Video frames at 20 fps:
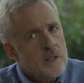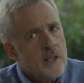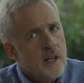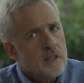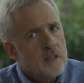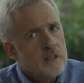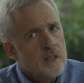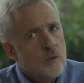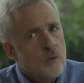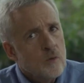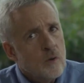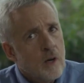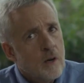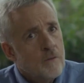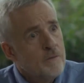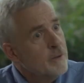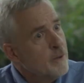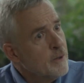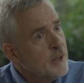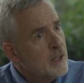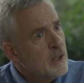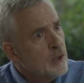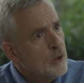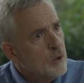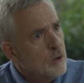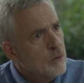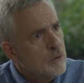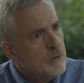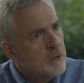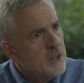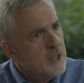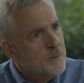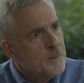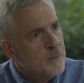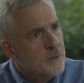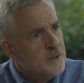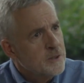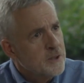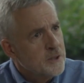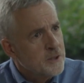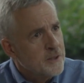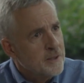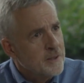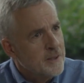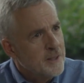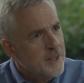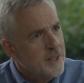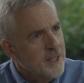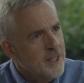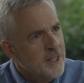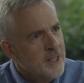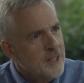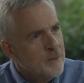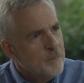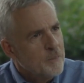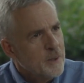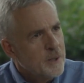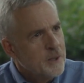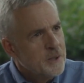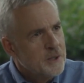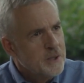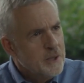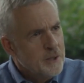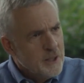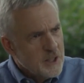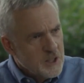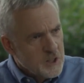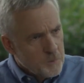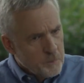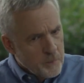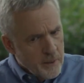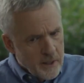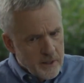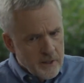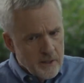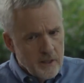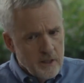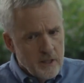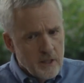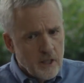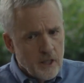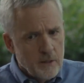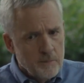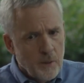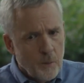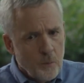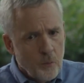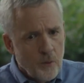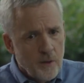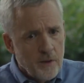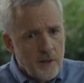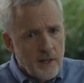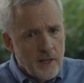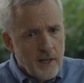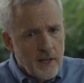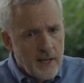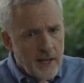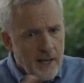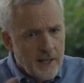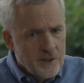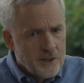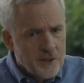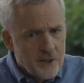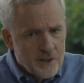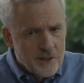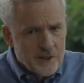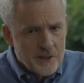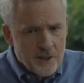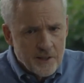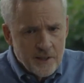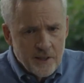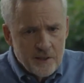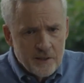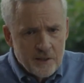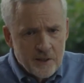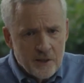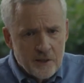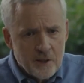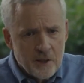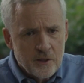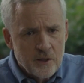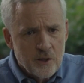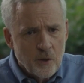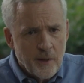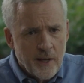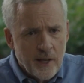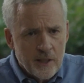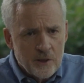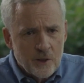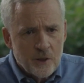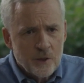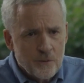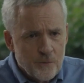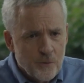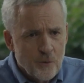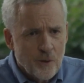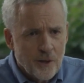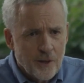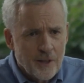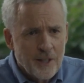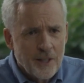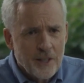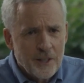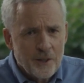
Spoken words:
is actually a very lonely position, because you're expected to come up with answers to things that there's no answers for.